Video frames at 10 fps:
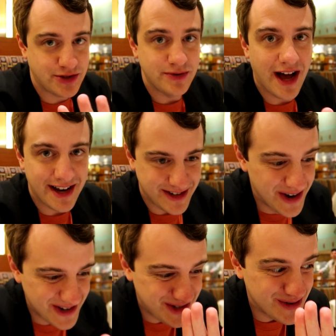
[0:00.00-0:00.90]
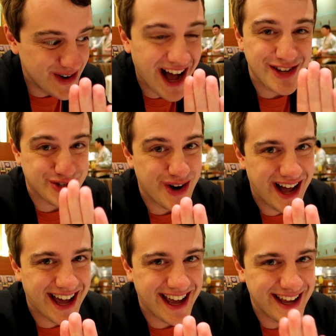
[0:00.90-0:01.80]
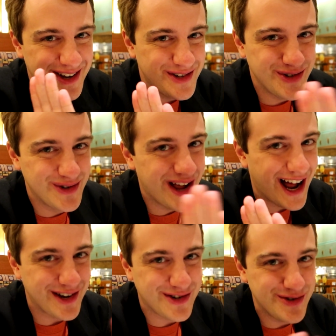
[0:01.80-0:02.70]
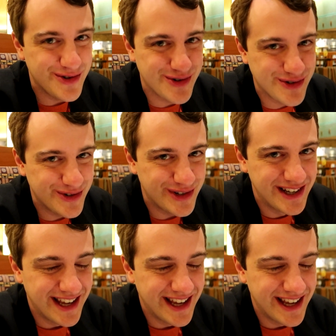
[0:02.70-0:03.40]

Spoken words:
Do not try. Do not do.